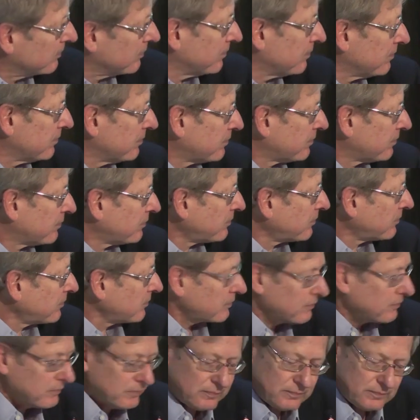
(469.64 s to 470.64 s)
Thank you.
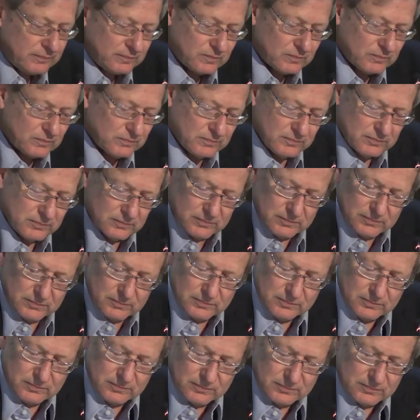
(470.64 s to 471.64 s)
Thank you very much
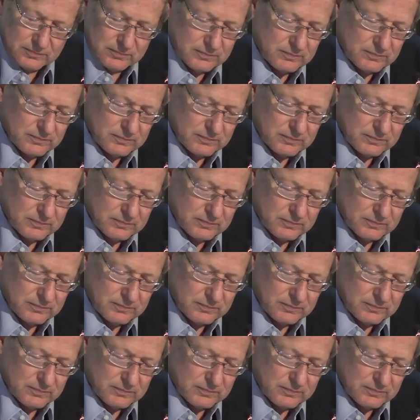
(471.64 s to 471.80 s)
indeed, Jeff.